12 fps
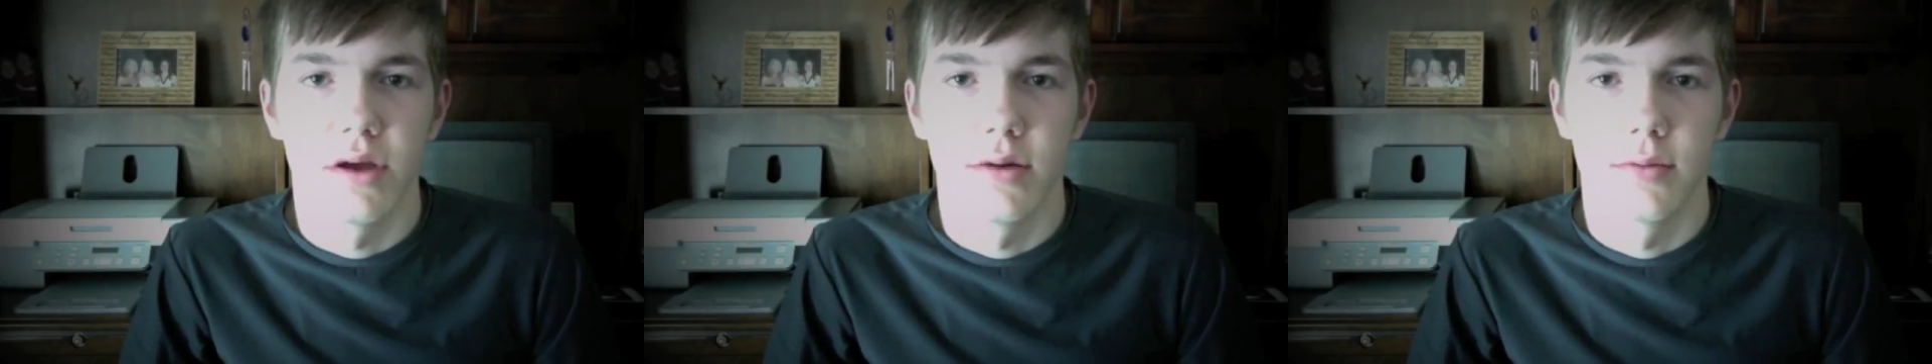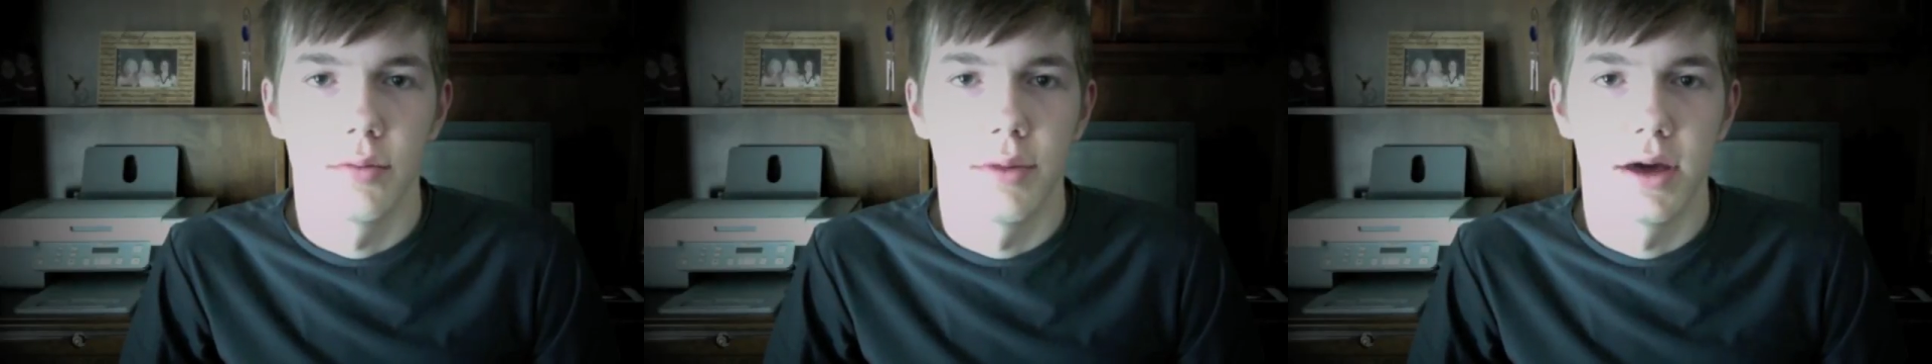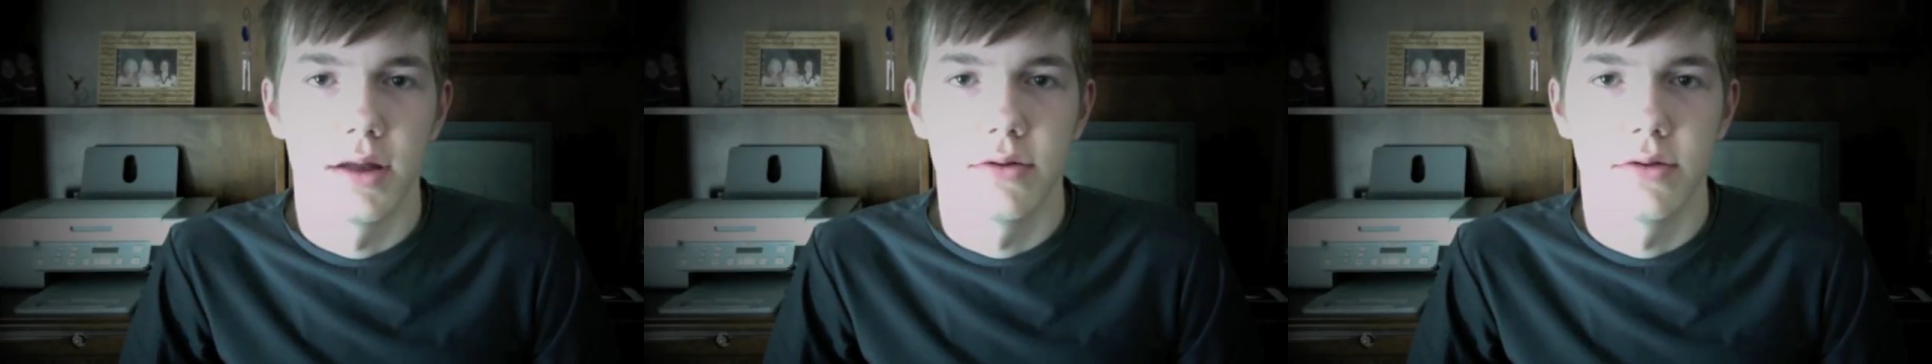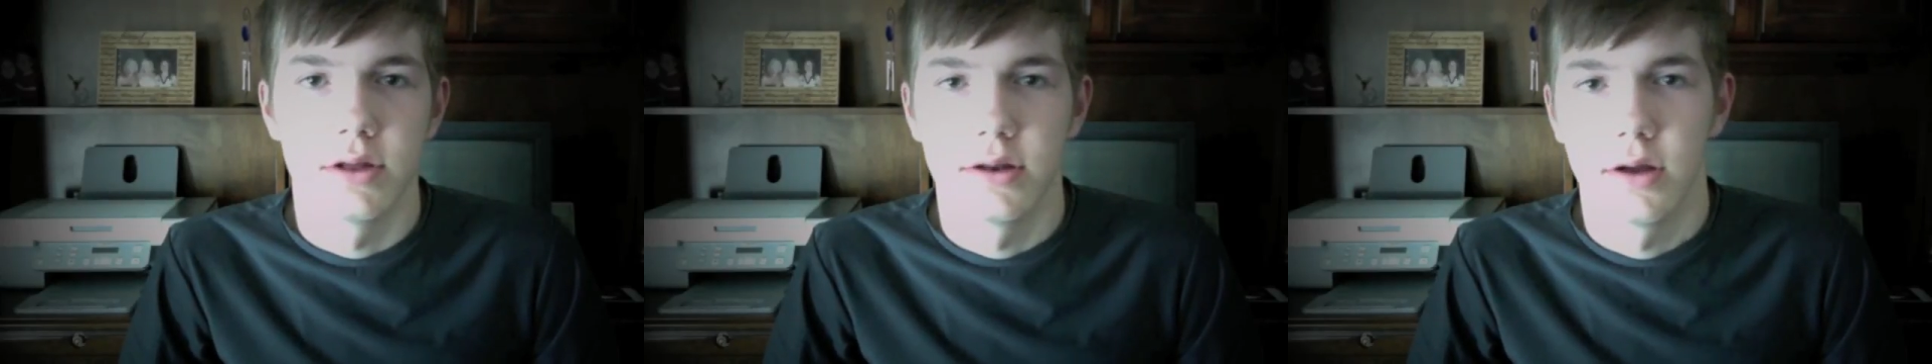they were
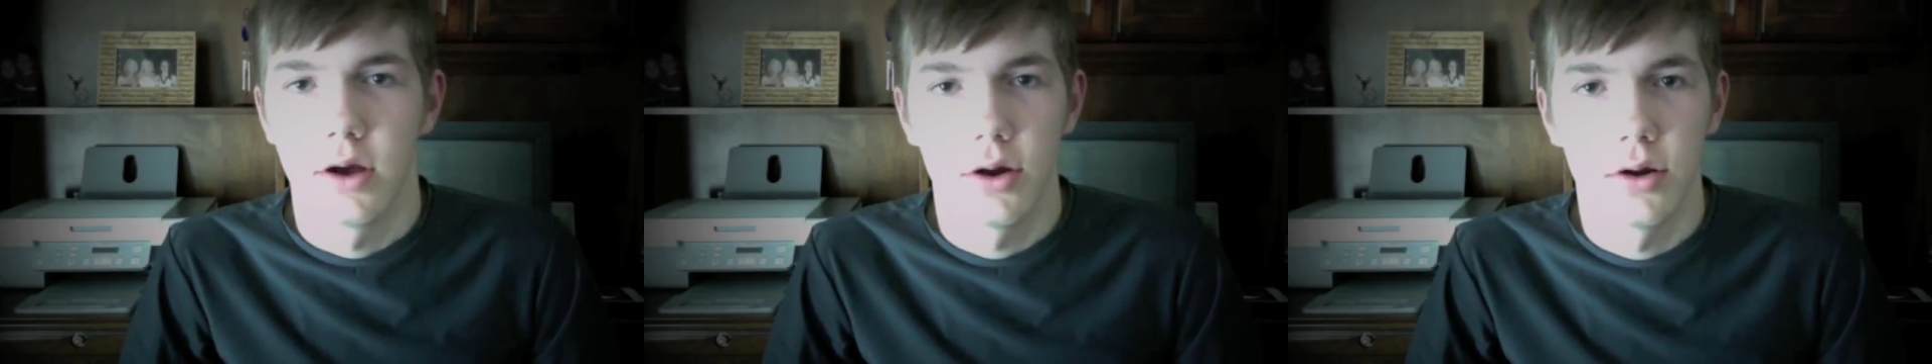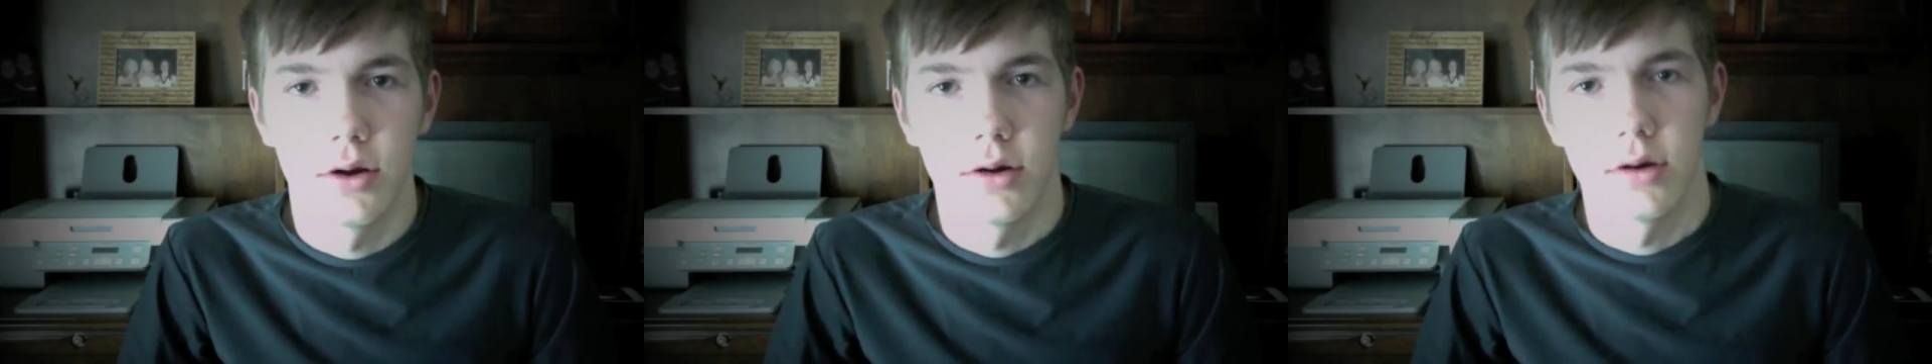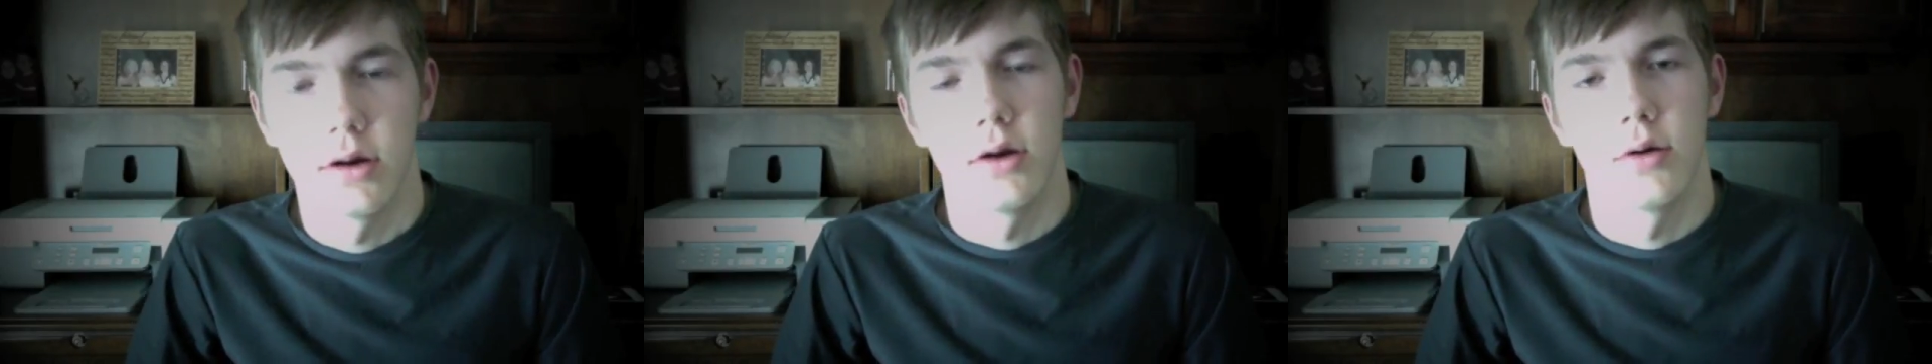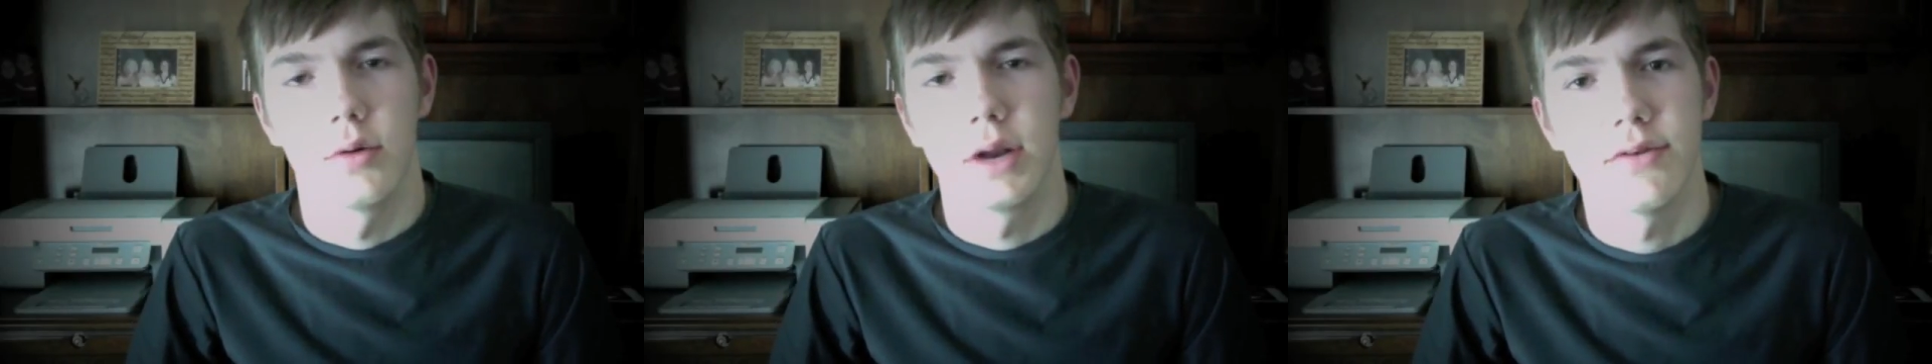better than her
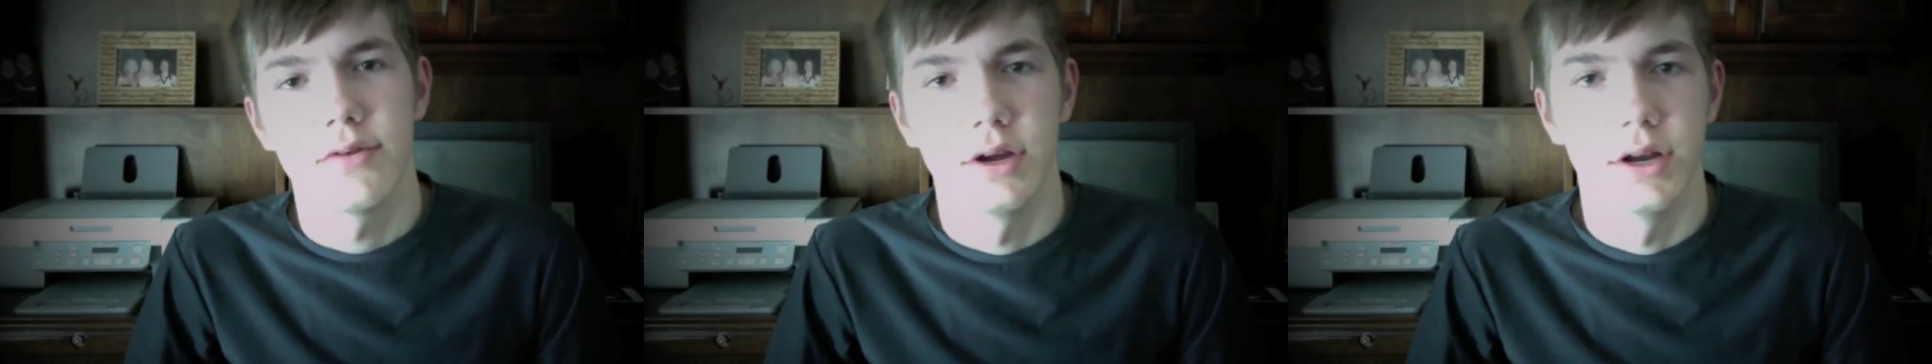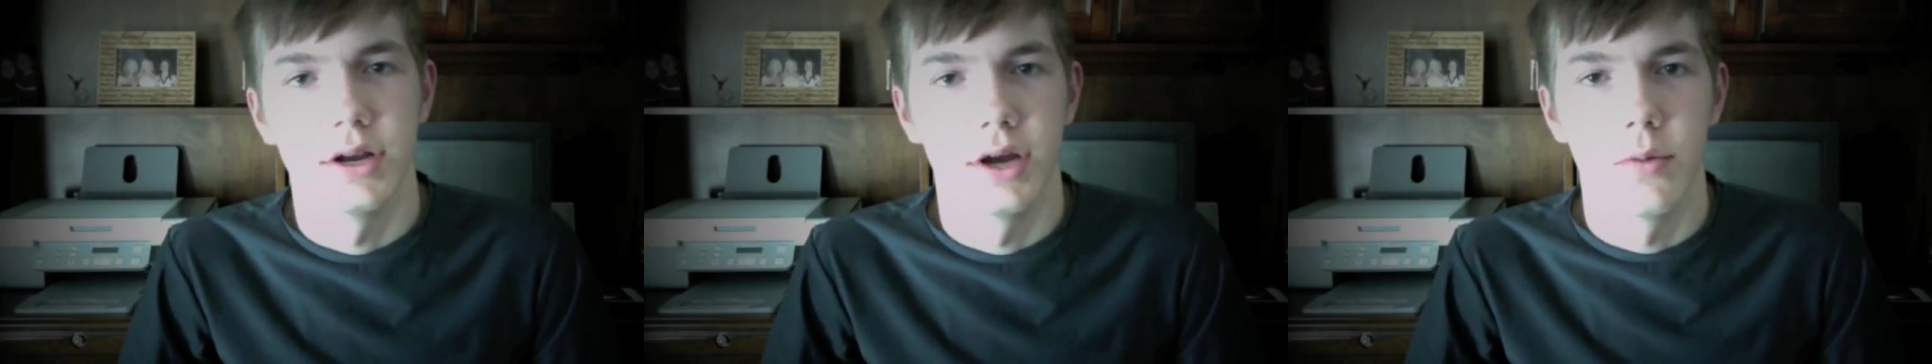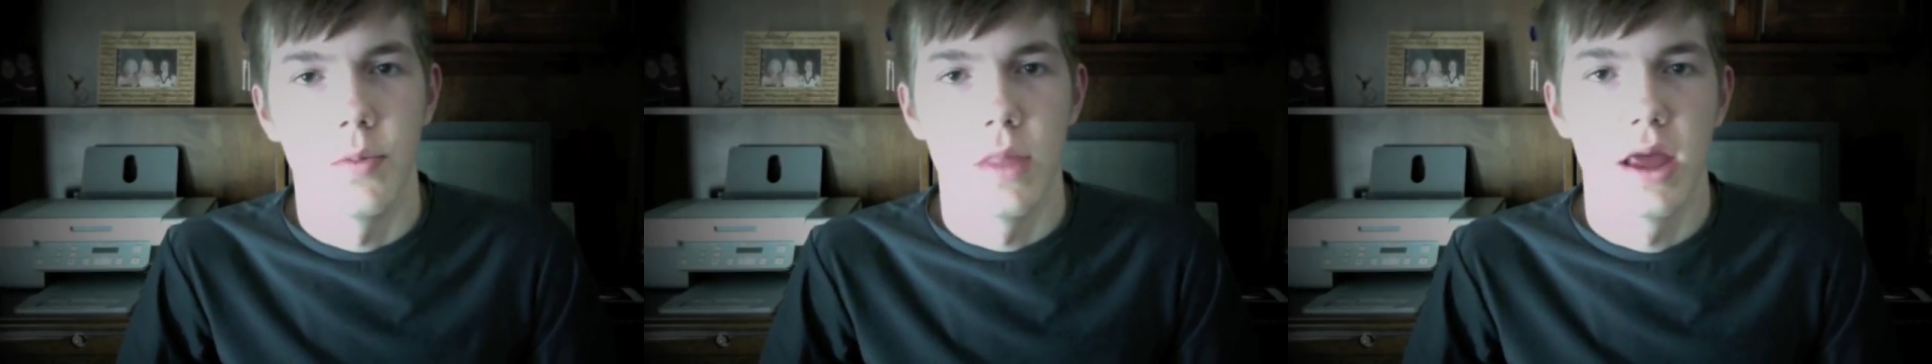or whatever, you know.